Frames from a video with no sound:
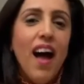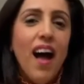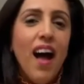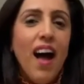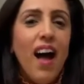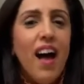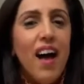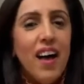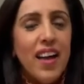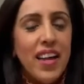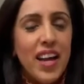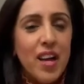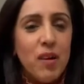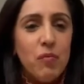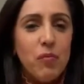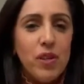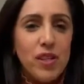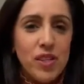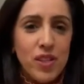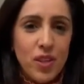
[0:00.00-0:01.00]
Hi,
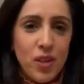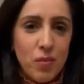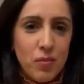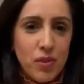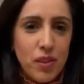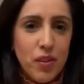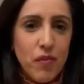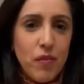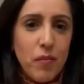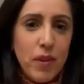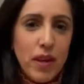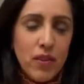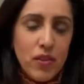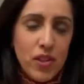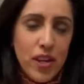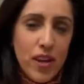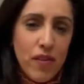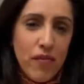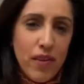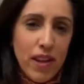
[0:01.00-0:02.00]
I'm Rita Gupta from
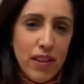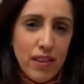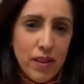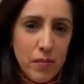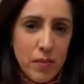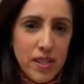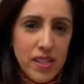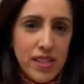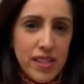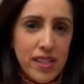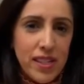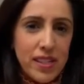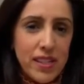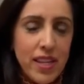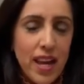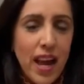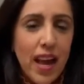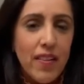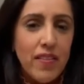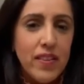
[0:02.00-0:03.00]
LGFL Limited,
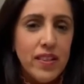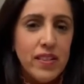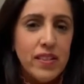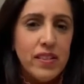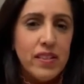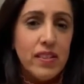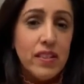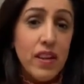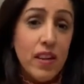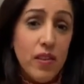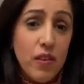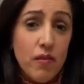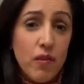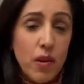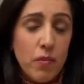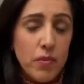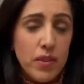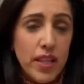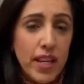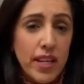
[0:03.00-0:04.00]
and this is another
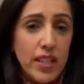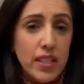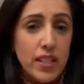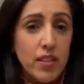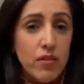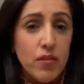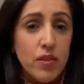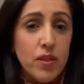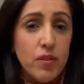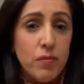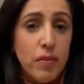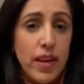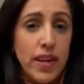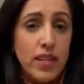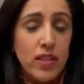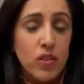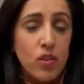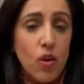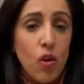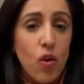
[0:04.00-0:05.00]
update in
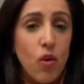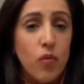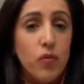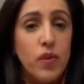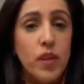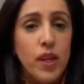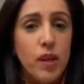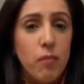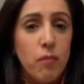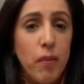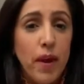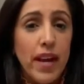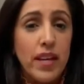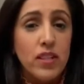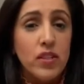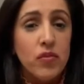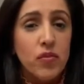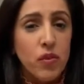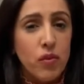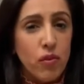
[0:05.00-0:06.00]
respect of the
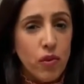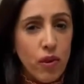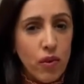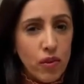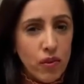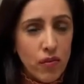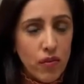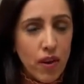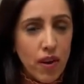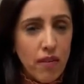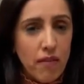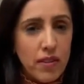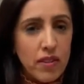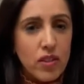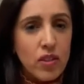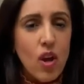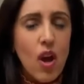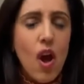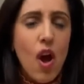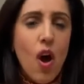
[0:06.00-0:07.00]
impact of
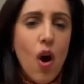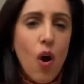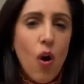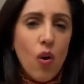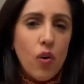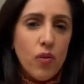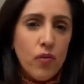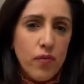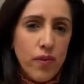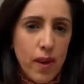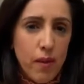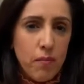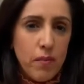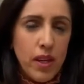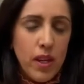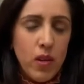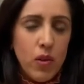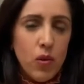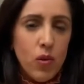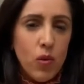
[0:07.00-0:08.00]
coronavirus on
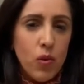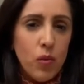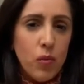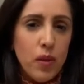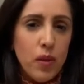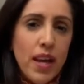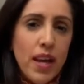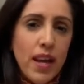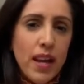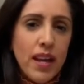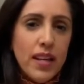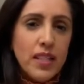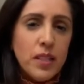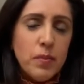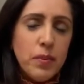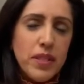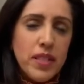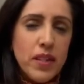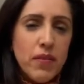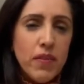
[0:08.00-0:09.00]
family law.
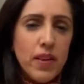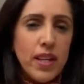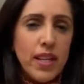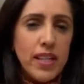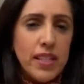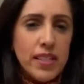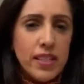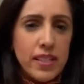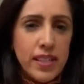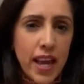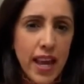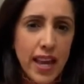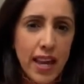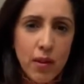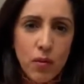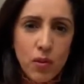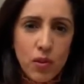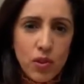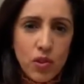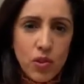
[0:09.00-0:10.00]
Specifically today I
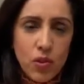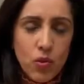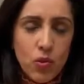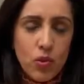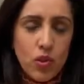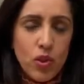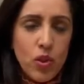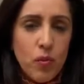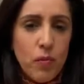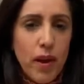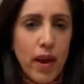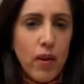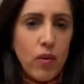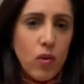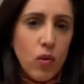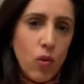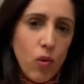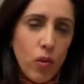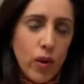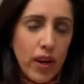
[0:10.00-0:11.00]
want to talk to you about
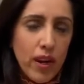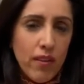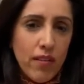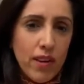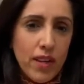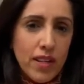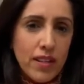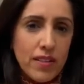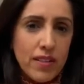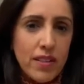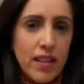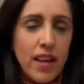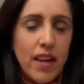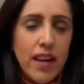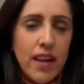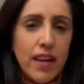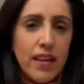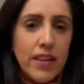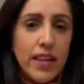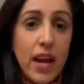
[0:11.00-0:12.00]
court hearings.
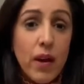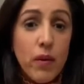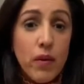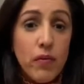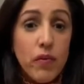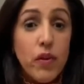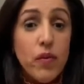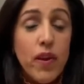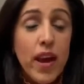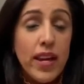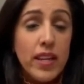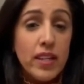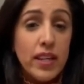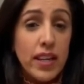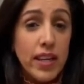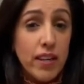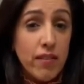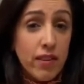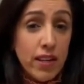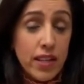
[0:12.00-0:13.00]
Now, if you've had a
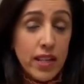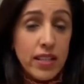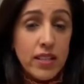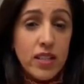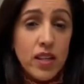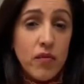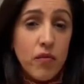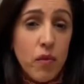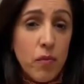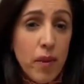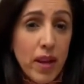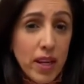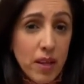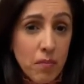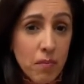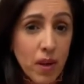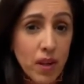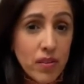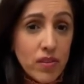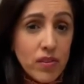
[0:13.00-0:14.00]
hearing listed for many
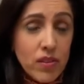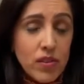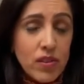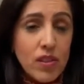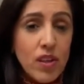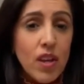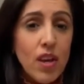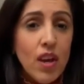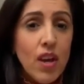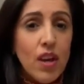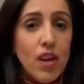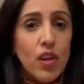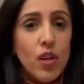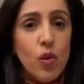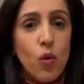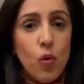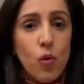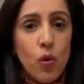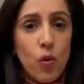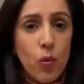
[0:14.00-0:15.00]
months,
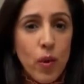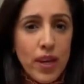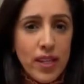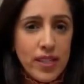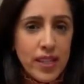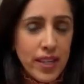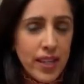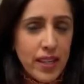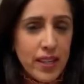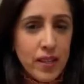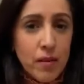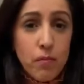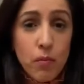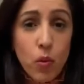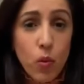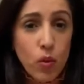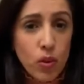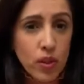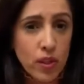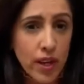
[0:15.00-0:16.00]
you're awaiting an
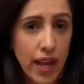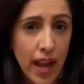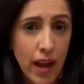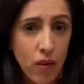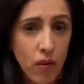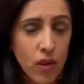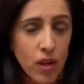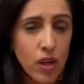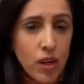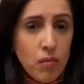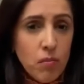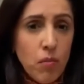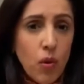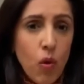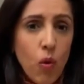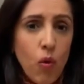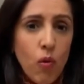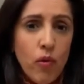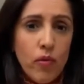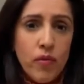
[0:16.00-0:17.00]
important outcome,
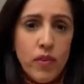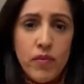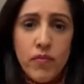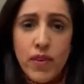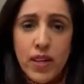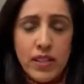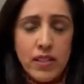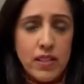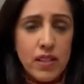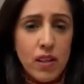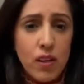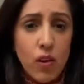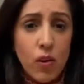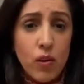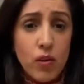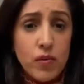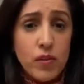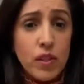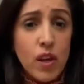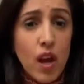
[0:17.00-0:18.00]
or have invested a lot
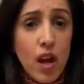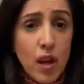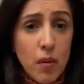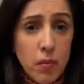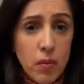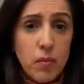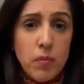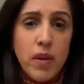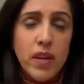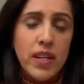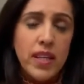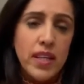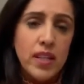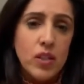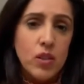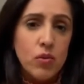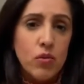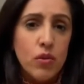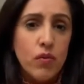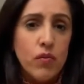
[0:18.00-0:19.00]
of time and money
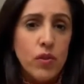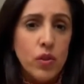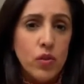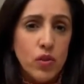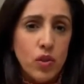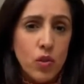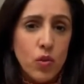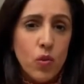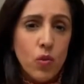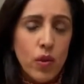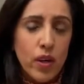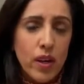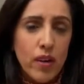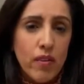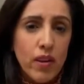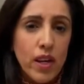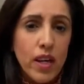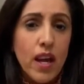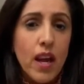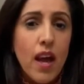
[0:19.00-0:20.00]
into a future court
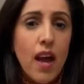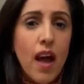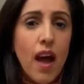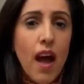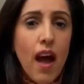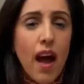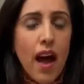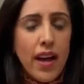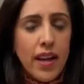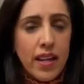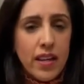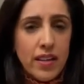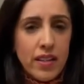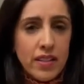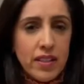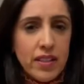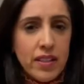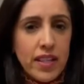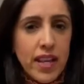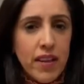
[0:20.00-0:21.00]
hearing, I can
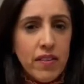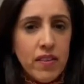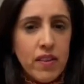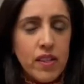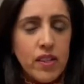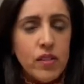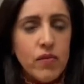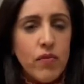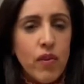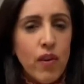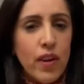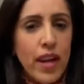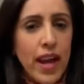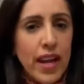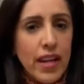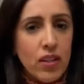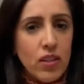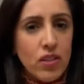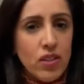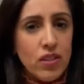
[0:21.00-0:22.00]
understand that it's a very
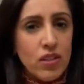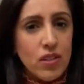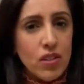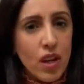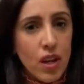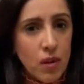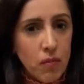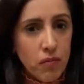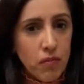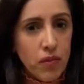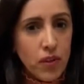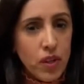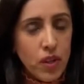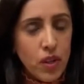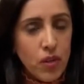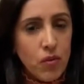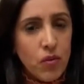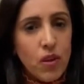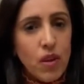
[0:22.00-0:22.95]
anxious time for you.